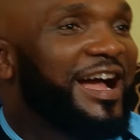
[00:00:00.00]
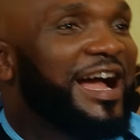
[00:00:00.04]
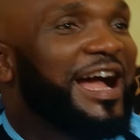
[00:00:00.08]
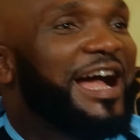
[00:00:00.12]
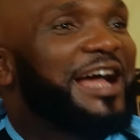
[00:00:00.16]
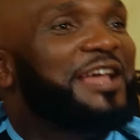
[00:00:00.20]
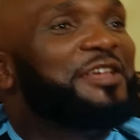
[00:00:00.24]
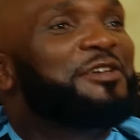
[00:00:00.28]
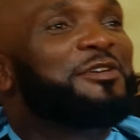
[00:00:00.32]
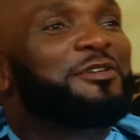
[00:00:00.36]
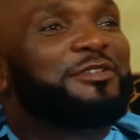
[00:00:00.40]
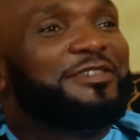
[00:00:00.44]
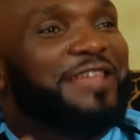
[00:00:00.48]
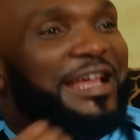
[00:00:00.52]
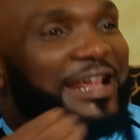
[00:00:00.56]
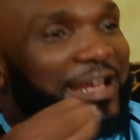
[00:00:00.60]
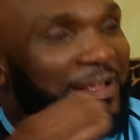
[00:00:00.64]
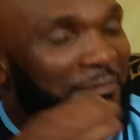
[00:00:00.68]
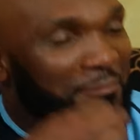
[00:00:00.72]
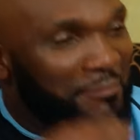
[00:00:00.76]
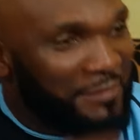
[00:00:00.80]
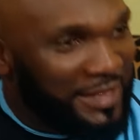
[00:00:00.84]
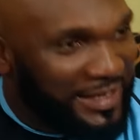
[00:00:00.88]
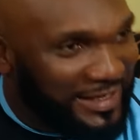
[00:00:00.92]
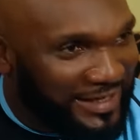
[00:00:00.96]
Are you
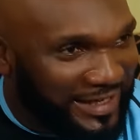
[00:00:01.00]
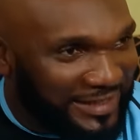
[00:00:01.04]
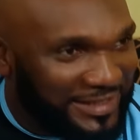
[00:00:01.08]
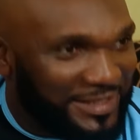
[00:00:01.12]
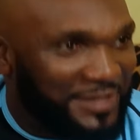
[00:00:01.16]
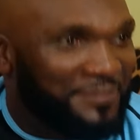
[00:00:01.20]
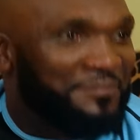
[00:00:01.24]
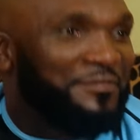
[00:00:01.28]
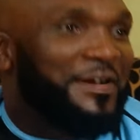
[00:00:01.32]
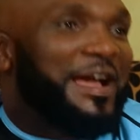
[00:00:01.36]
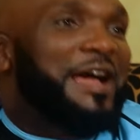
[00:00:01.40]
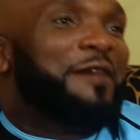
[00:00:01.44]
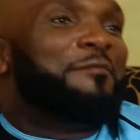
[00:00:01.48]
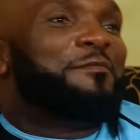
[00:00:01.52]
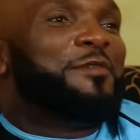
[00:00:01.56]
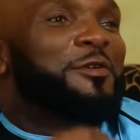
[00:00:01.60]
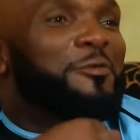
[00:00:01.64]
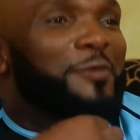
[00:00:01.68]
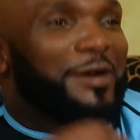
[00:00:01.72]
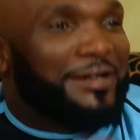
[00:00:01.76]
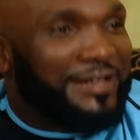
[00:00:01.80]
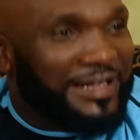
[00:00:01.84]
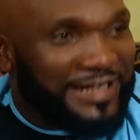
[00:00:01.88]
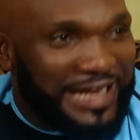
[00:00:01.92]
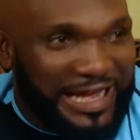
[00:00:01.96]
telling me that if I am the
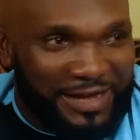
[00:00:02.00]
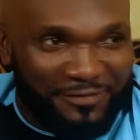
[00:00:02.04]
one that